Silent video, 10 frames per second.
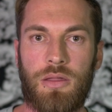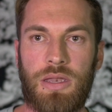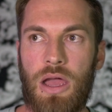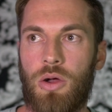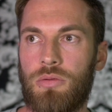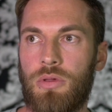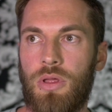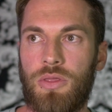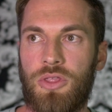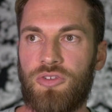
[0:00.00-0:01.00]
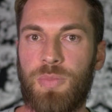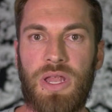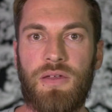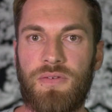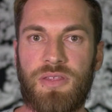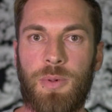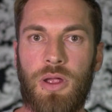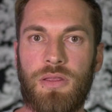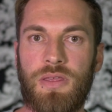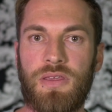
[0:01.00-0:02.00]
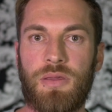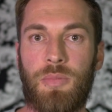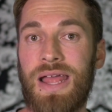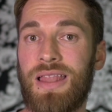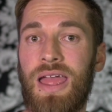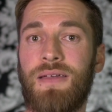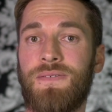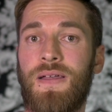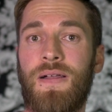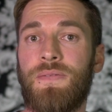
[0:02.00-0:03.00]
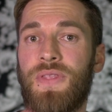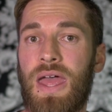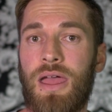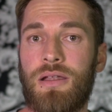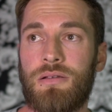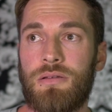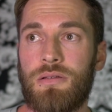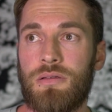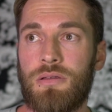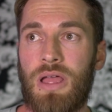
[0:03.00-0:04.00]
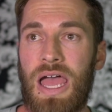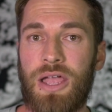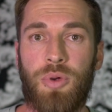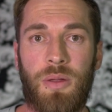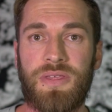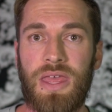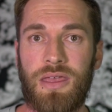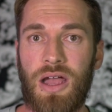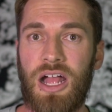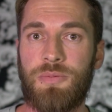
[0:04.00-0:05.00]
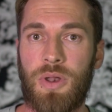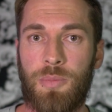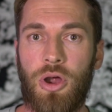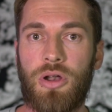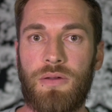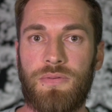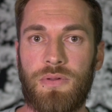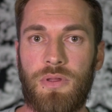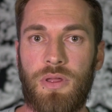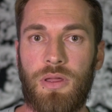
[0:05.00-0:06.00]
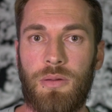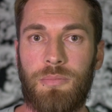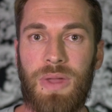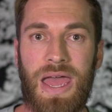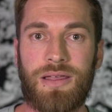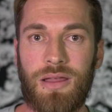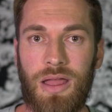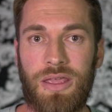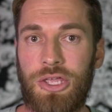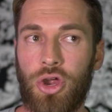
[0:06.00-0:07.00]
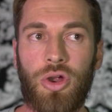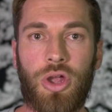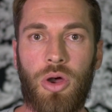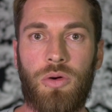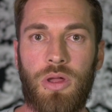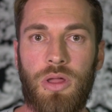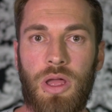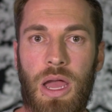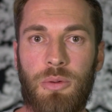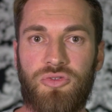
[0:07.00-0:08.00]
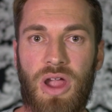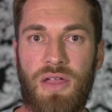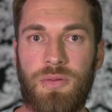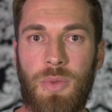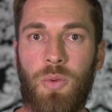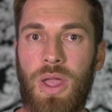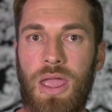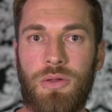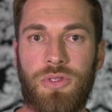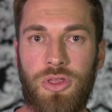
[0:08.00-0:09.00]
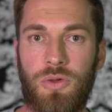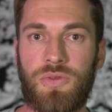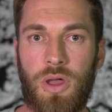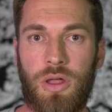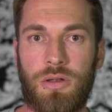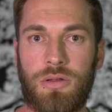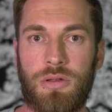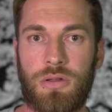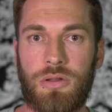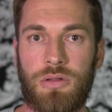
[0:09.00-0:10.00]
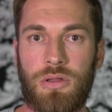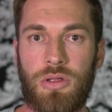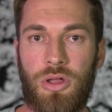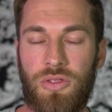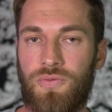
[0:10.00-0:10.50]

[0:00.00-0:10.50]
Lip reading: Now, there's plenty of experiences in my life that I could probably say God's been a part of. Back a year ago, I was driving my way out to Tucson on the